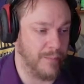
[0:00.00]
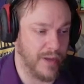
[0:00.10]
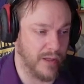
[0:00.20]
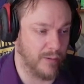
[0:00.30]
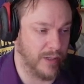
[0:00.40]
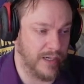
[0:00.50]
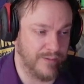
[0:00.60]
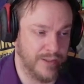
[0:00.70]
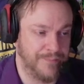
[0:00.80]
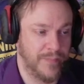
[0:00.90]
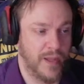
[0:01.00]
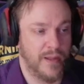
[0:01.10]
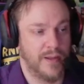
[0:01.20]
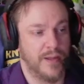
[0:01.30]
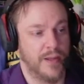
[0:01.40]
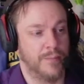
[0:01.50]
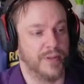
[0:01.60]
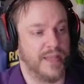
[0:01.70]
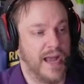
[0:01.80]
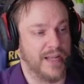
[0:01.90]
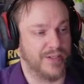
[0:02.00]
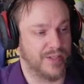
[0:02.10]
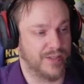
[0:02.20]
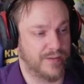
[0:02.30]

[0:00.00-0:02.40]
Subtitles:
mil or whatever. But that's